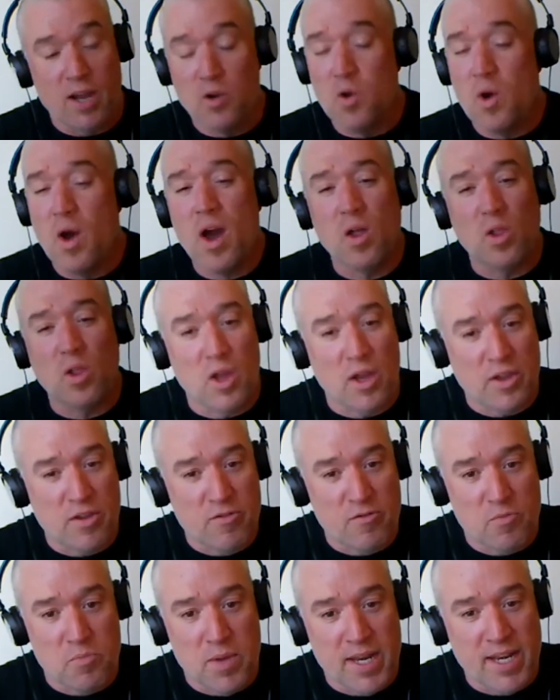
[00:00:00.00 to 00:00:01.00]
I don't know how long
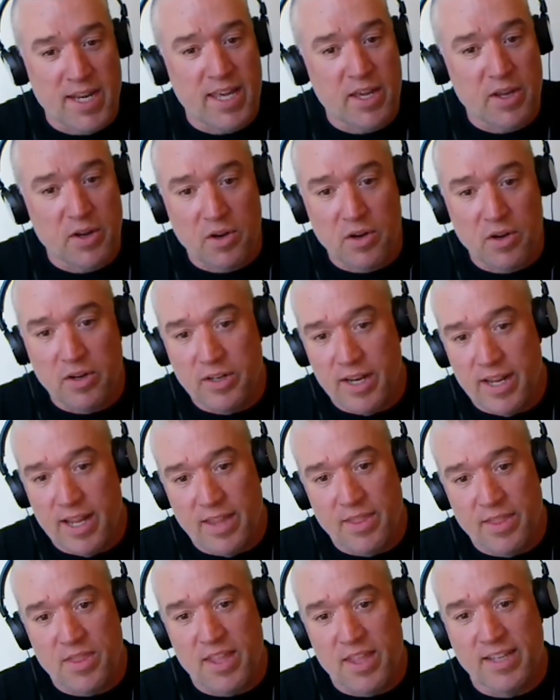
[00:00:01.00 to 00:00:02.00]
you've been here and,
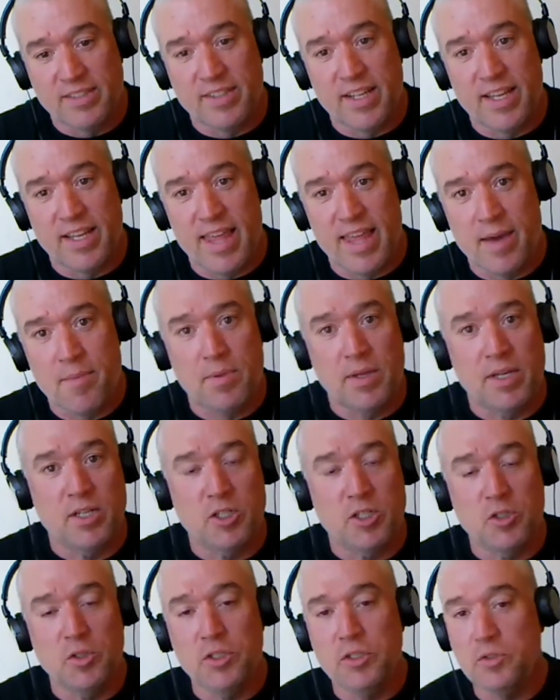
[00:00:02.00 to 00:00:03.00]
and things like that, but
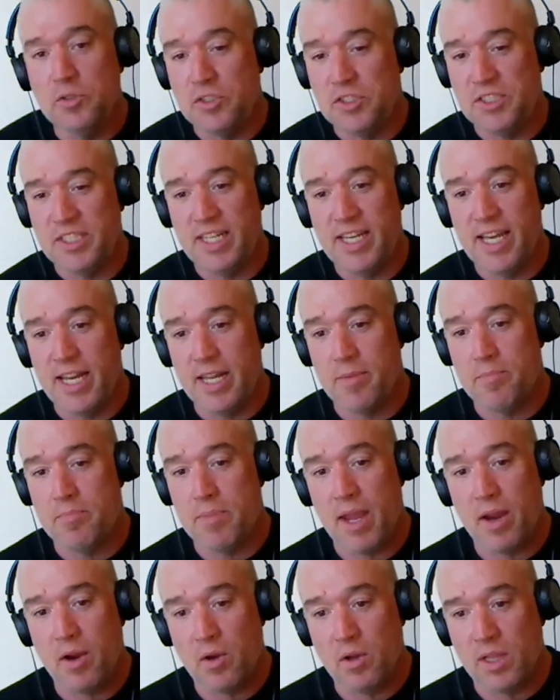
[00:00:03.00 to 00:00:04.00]
do you see any
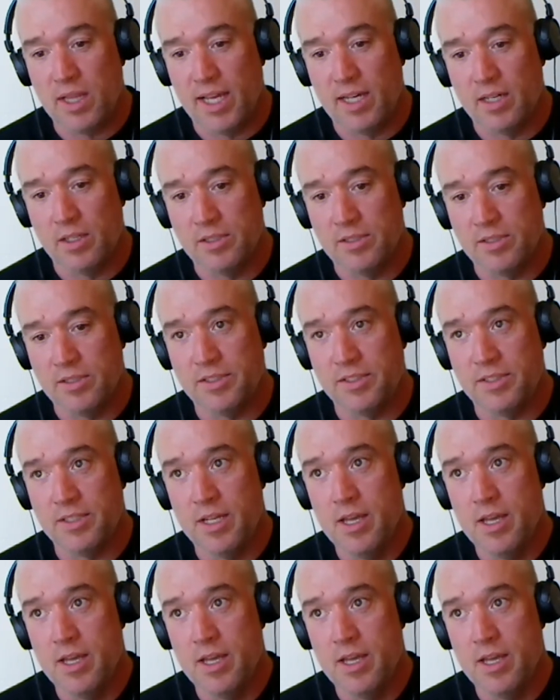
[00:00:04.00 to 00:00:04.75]
parallels